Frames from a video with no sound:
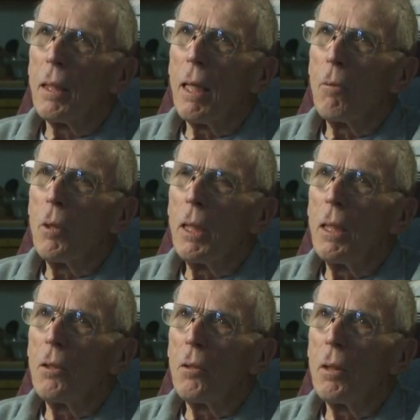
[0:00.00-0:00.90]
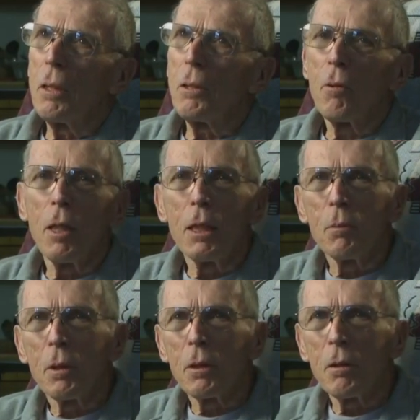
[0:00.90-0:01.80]
that I went into this
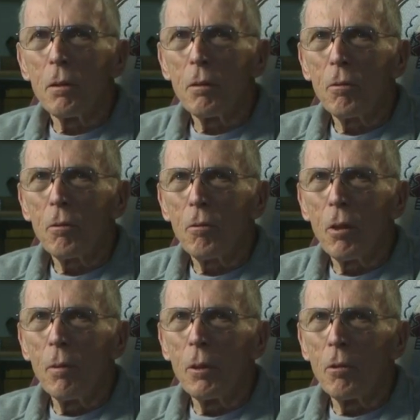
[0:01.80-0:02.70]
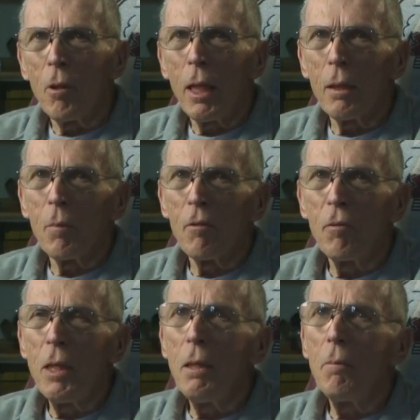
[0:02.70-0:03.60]
arrangement screaming and dragging my
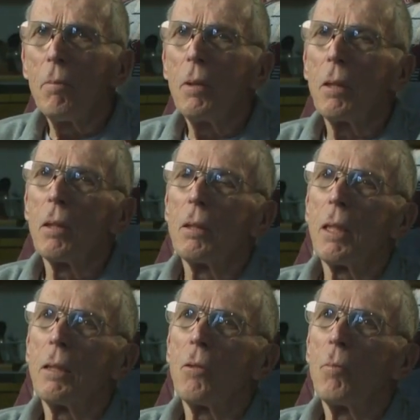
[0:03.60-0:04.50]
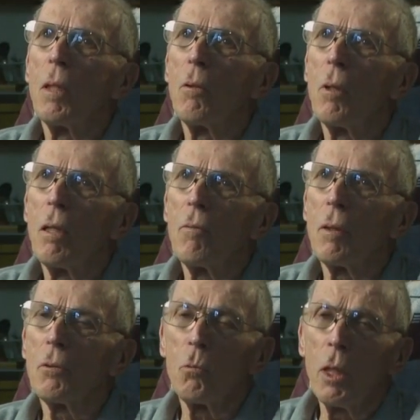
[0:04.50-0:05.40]
feet, because I told my wife I
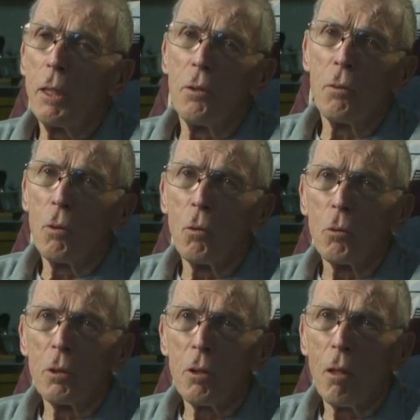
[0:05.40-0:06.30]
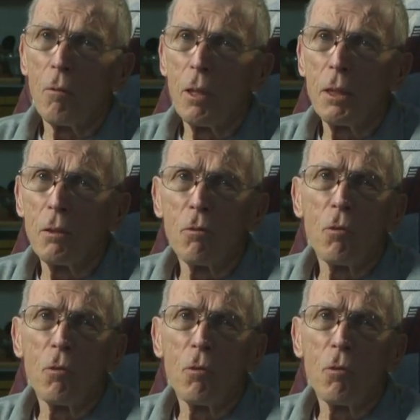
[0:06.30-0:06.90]
was way too old to start raising a